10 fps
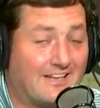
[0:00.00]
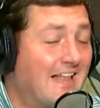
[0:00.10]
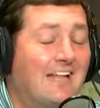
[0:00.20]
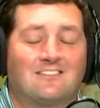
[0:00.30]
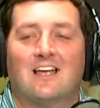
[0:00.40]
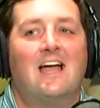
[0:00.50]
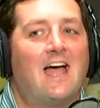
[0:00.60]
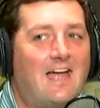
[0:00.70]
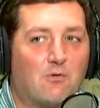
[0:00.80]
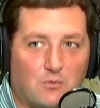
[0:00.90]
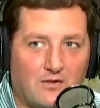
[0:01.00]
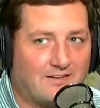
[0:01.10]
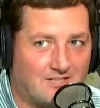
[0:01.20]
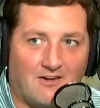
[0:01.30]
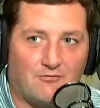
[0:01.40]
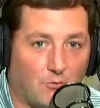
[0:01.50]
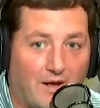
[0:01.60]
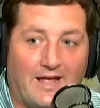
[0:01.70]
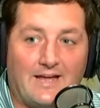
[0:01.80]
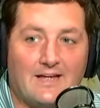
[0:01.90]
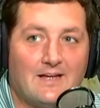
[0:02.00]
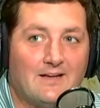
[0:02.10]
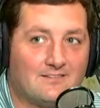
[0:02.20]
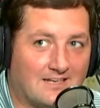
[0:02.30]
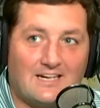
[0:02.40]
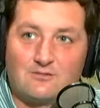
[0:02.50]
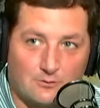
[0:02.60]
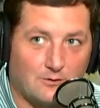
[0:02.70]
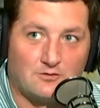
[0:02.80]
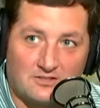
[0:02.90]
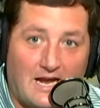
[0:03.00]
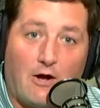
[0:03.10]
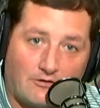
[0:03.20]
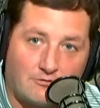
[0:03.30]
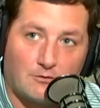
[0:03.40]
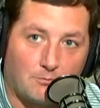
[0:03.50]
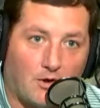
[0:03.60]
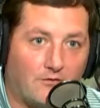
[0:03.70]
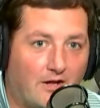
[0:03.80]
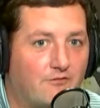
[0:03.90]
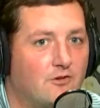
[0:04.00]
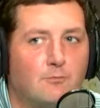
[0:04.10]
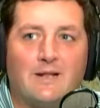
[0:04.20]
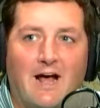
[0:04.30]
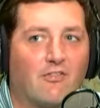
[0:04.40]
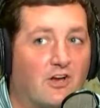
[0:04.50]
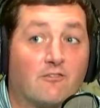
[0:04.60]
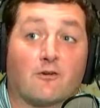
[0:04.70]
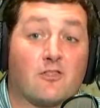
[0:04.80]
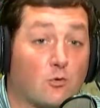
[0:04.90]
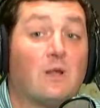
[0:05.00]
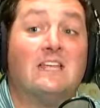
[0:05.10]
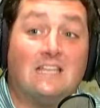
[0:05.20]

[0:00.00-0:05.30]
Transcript: Like, that's a really tough way to get introduced to college football. Now, if you've been out there for 3